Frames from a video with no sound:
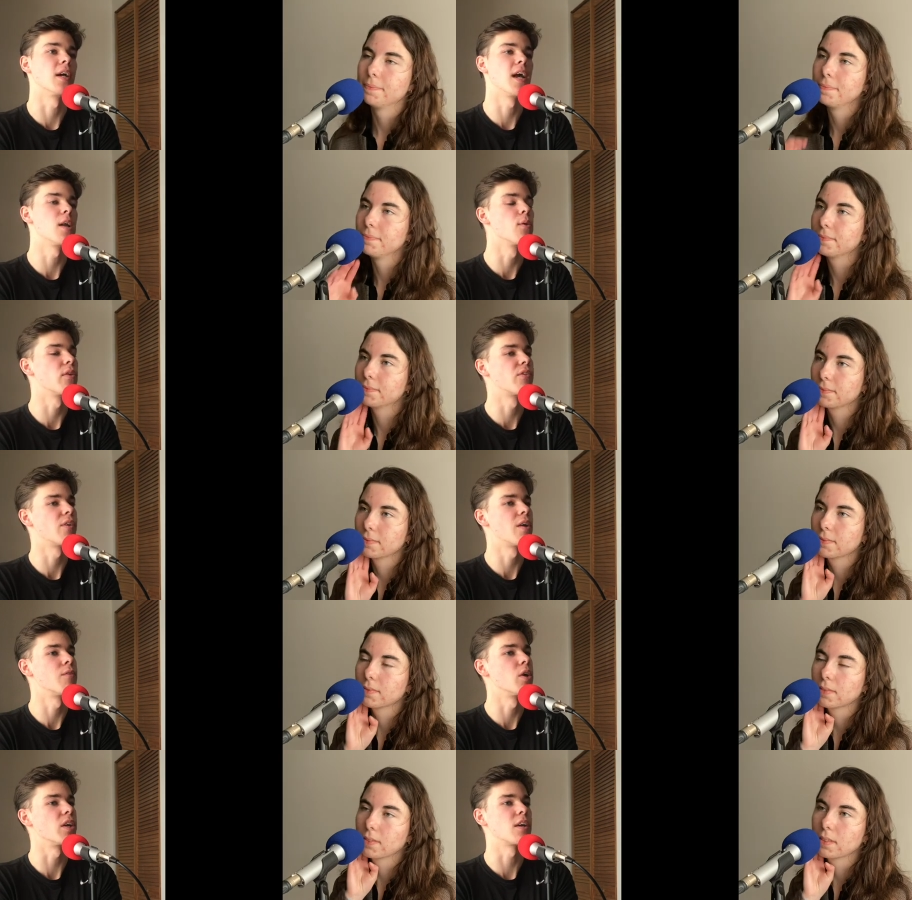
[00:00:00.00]
Speaker 1: I know this is
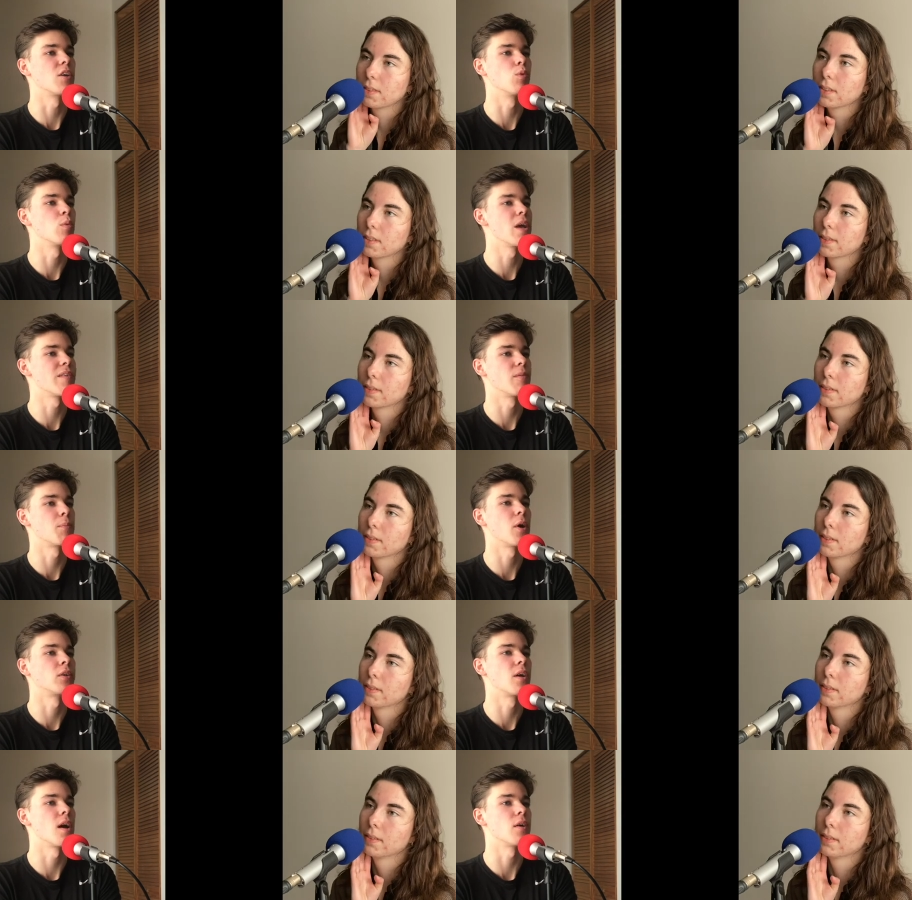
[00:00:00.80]
ironic because we have a
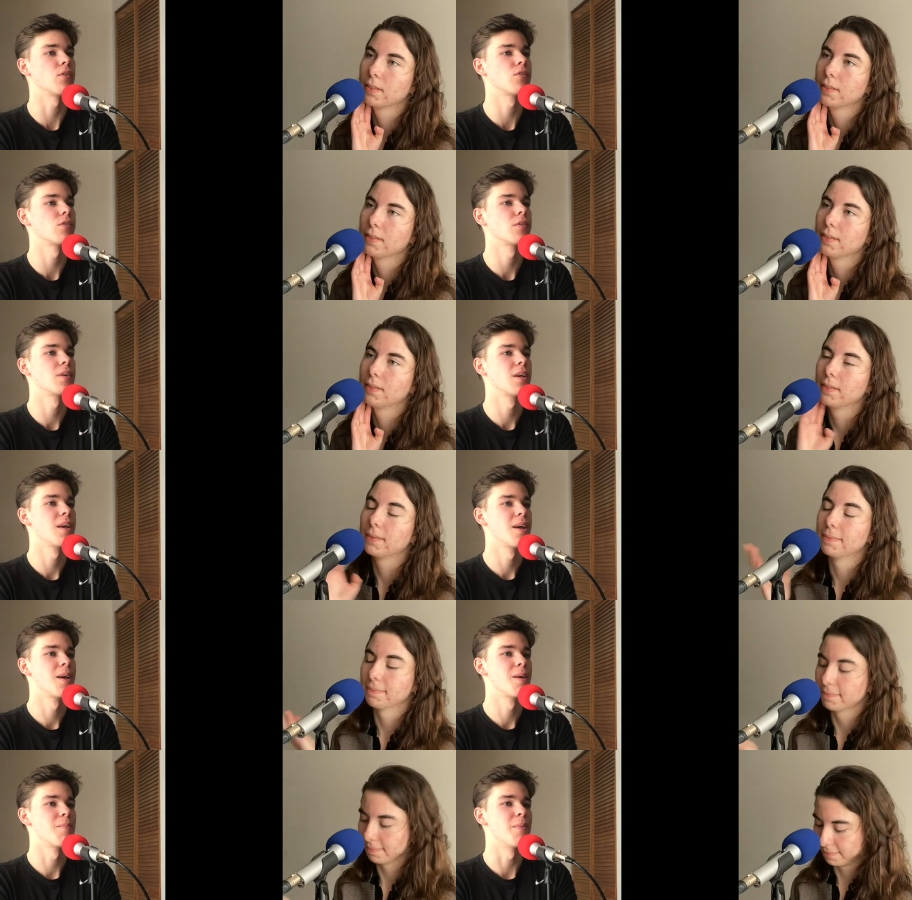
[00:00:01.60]
podcast,
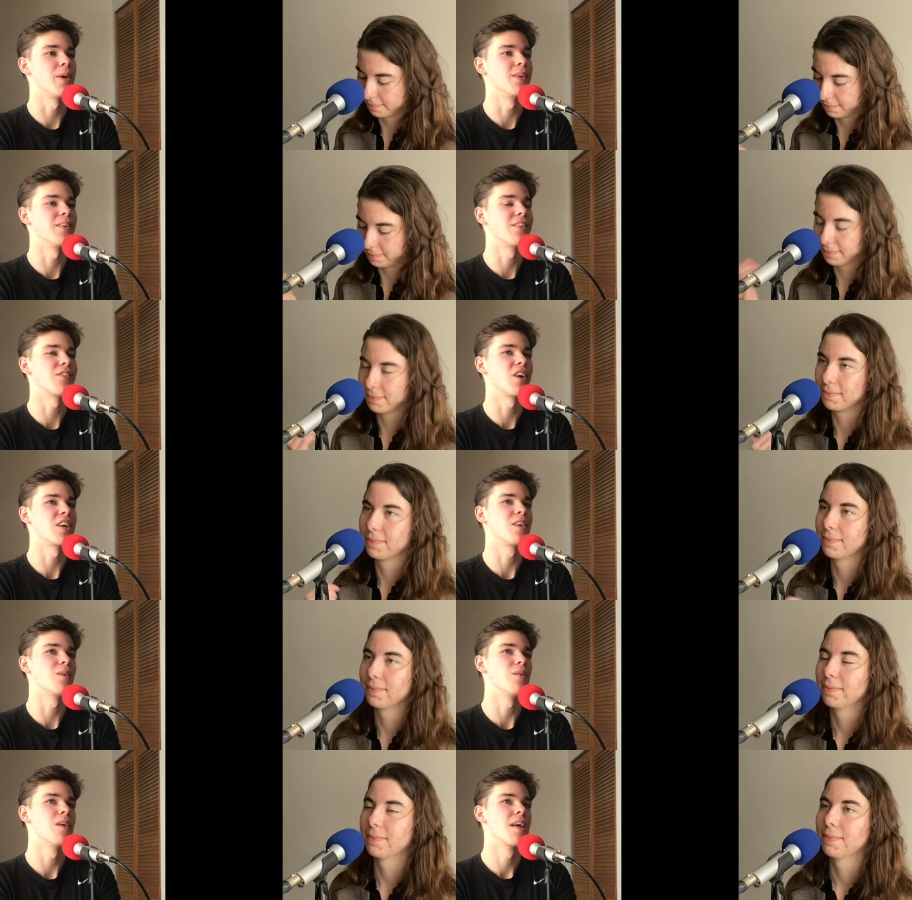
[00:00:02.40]
but it's like
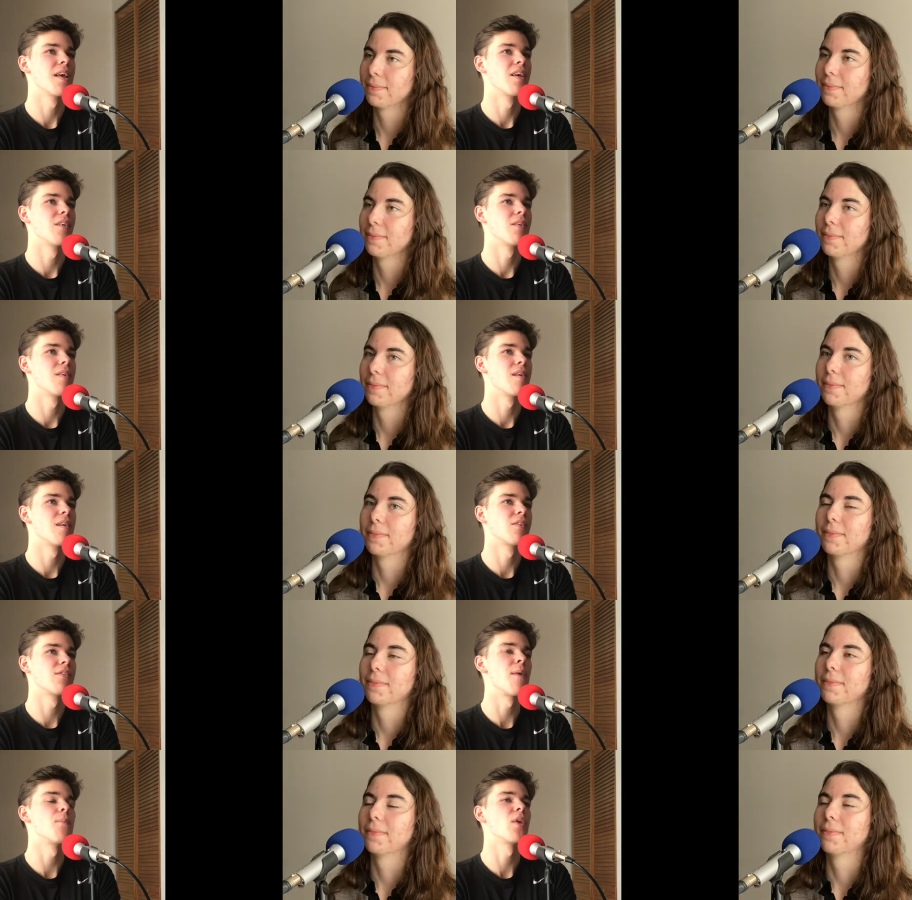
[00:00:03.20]

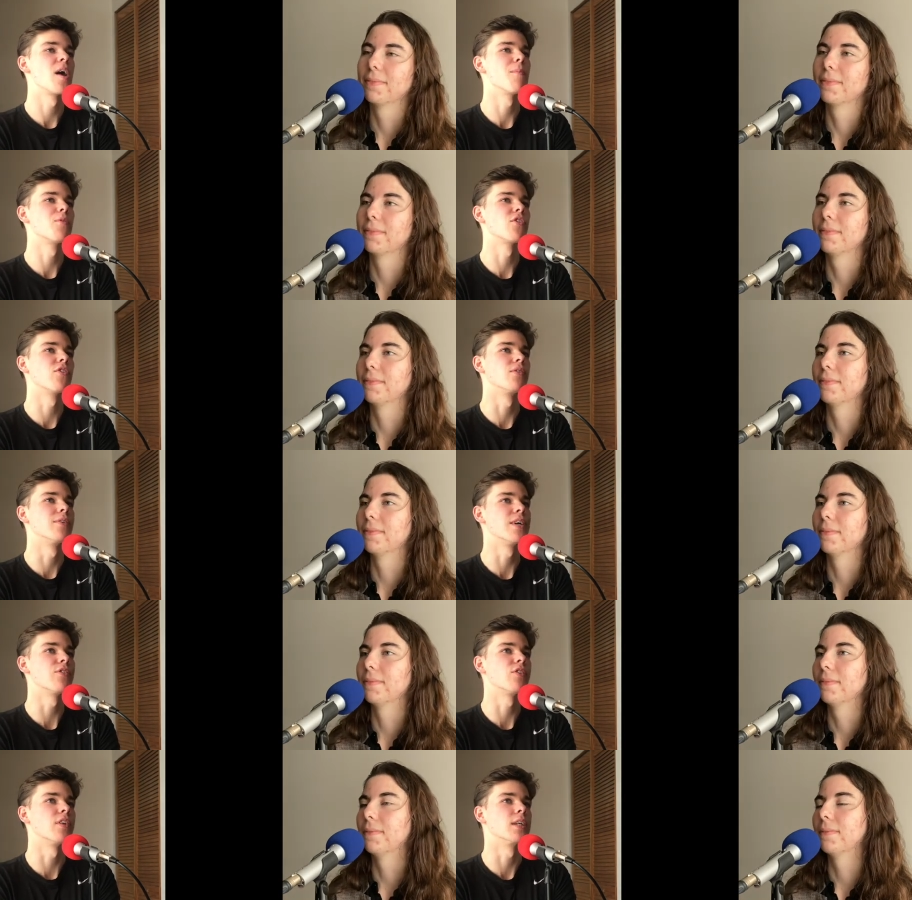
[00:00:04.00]
sometimes just
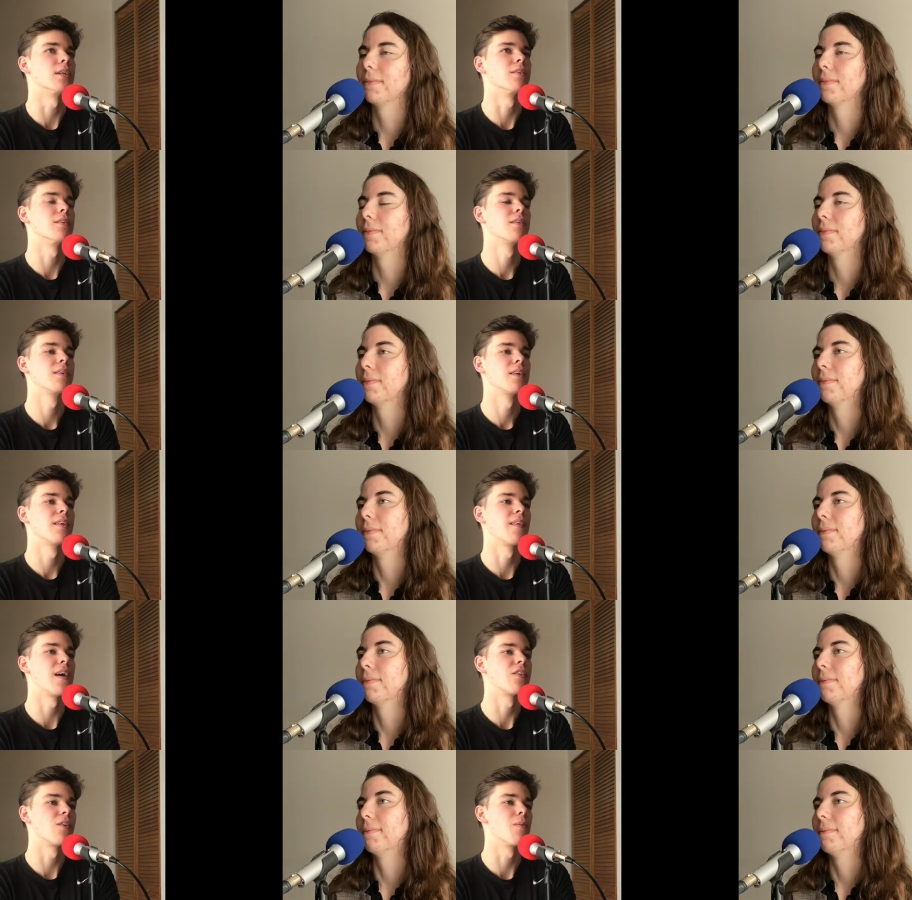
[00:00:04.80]
listening,
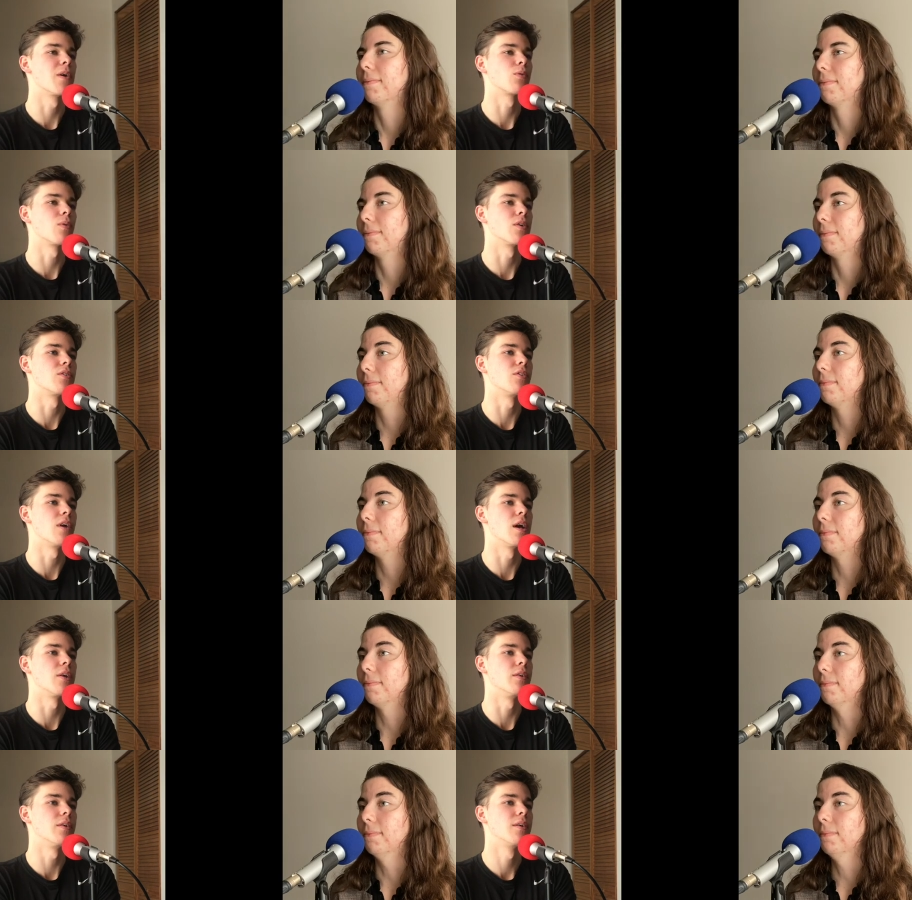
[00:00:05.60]
that's the best way to
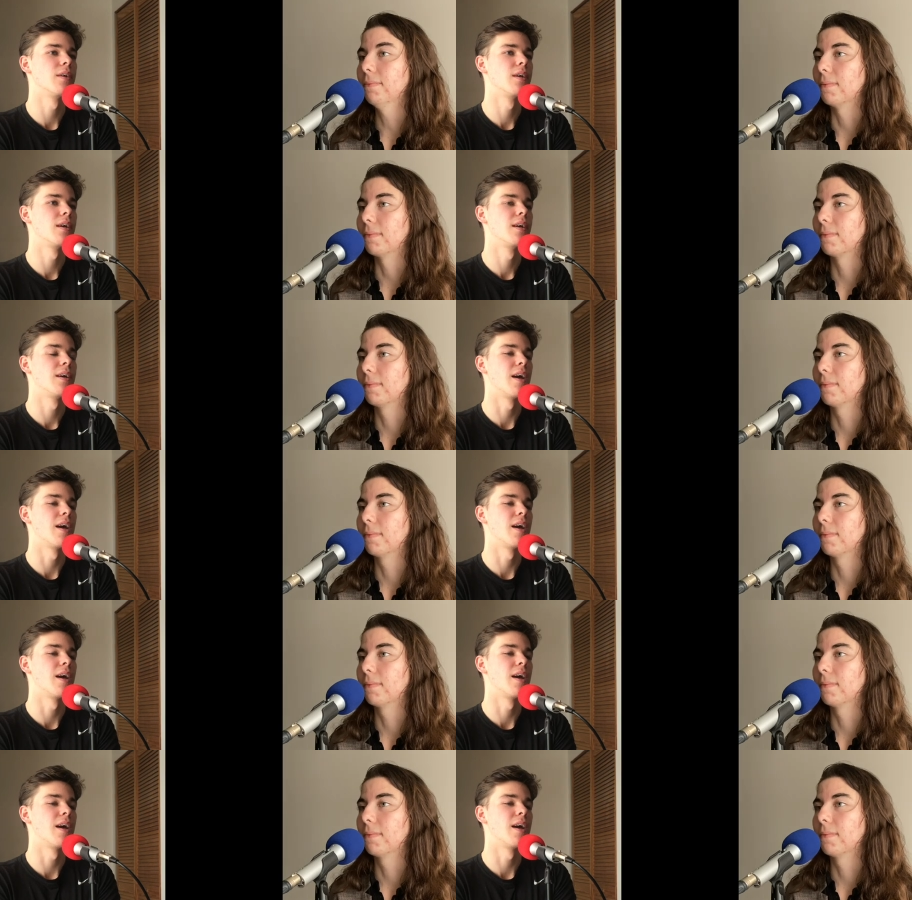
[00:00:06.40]
learn. Mm-hmm.